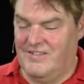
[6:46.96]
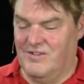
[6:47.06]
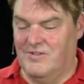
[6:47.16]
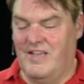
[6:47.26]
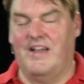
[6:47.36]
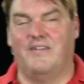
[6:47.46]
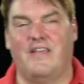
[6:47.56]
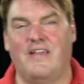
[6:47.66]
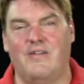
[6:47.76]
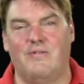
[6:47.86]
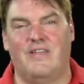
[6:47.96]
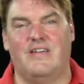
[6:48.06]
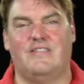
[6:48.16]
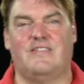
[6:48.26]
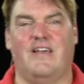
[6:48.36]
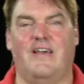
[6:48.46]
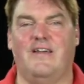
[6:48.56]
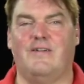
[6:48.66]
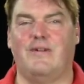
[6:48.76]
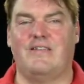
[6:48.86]
So yeah, thank you. That's
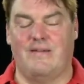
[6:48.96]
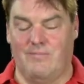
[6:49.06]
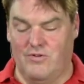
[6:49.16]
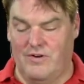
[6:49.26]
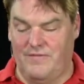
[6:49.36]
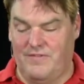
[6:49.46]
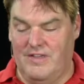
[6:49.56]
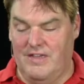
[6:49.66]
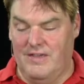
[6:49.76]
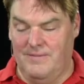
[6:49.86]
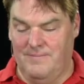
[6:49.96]
a quick demo of the